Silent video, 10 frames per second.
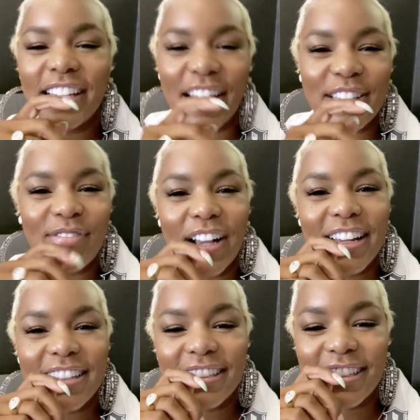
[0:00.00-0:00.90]
Shout out to my
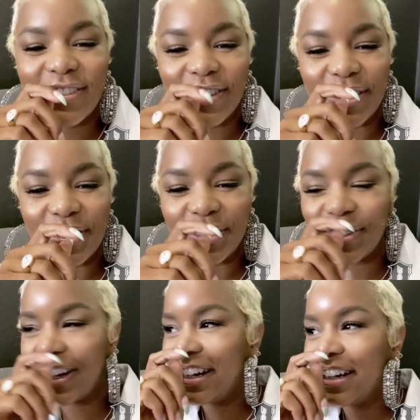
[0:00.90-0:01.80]
cousin Tiffany,
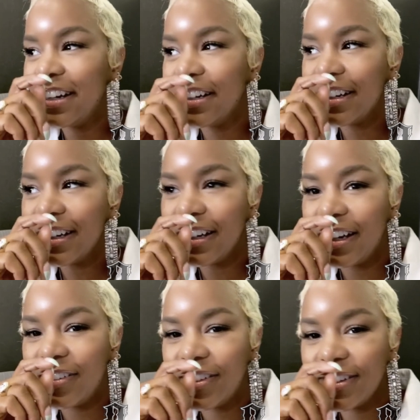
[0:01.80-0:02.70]
who's right here.
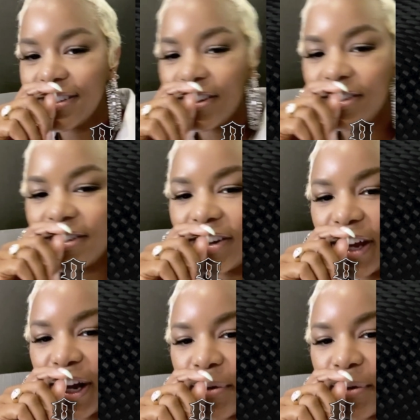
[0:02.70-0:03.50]
I'm gonna slowly turn the